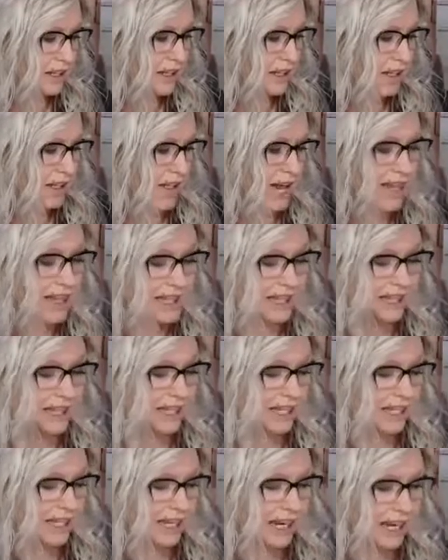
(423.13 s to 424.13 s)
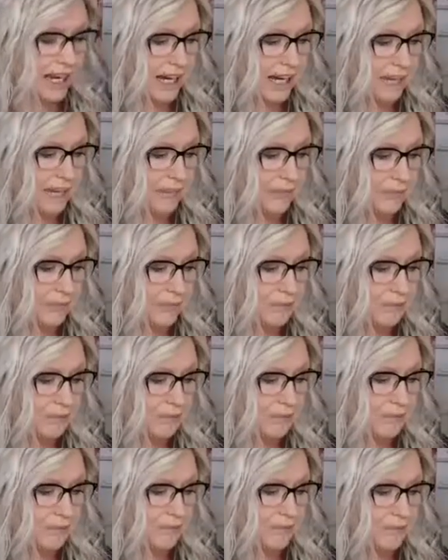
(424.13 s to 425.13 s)
At the
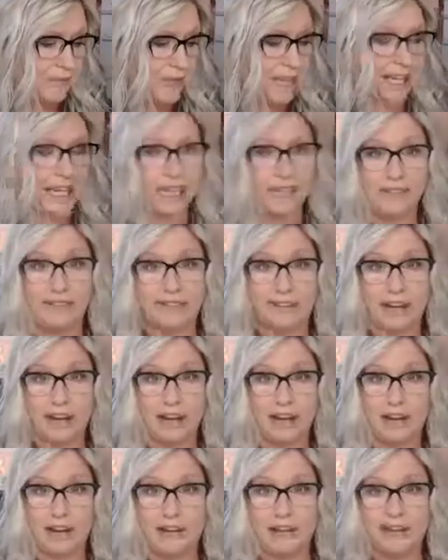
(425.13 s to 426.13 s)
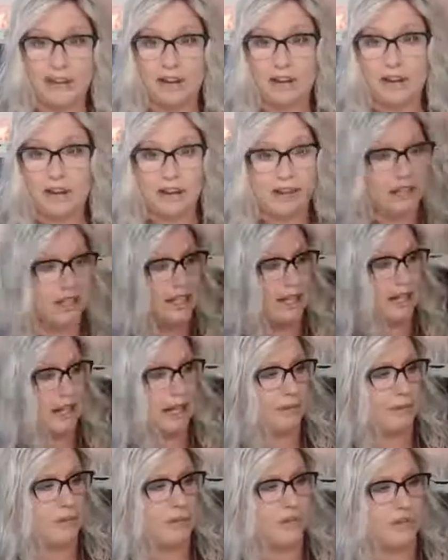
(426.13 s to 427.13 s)
beginning of the
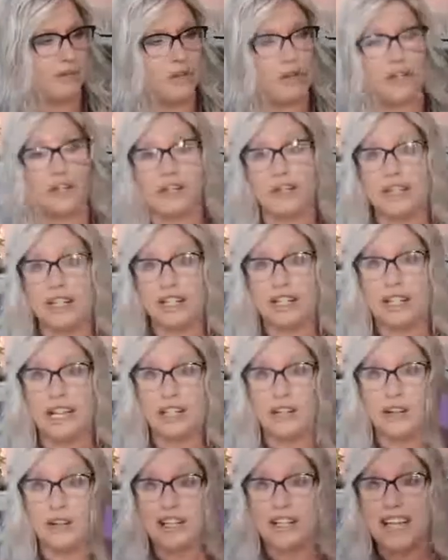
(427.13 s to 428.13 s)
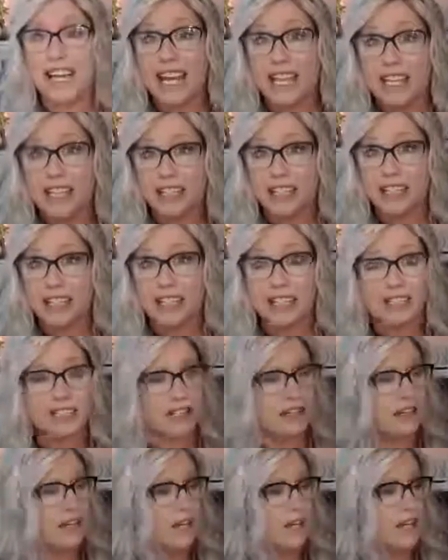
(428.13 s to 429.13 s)
segment, where you're going to set your intention,
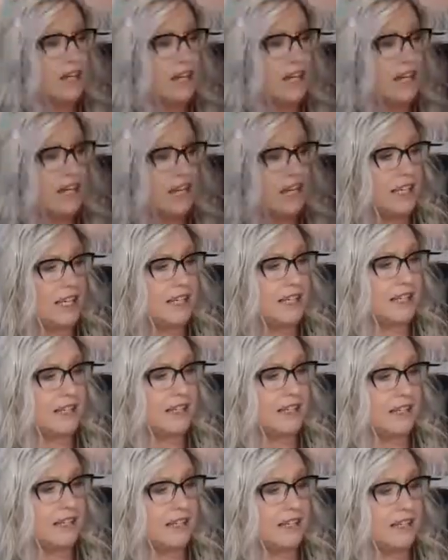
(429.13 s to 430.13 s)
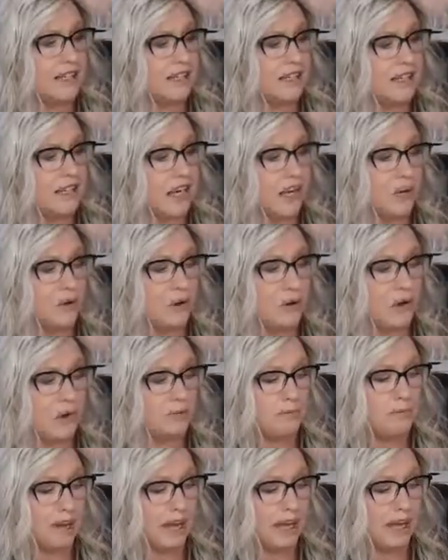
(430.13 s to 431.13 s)
is a
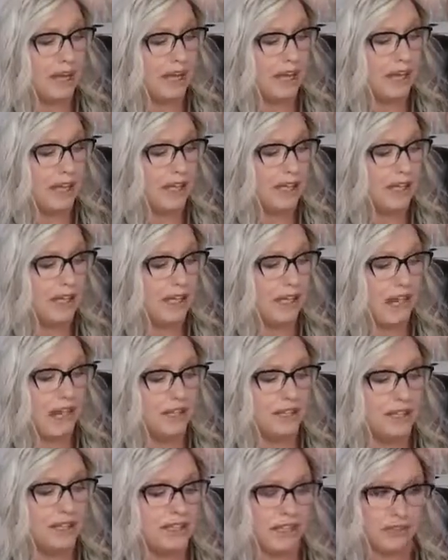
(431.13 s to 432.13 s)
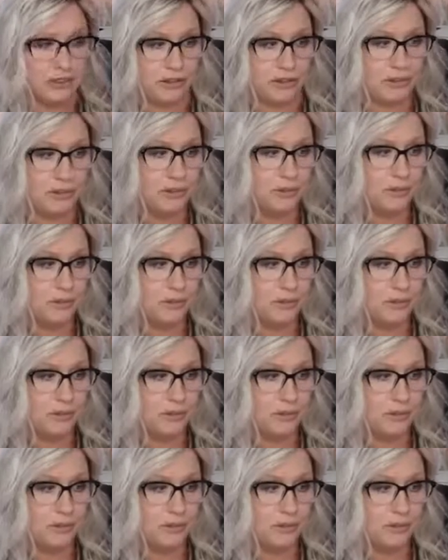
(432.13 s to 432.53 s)
quote by Lao Tzu.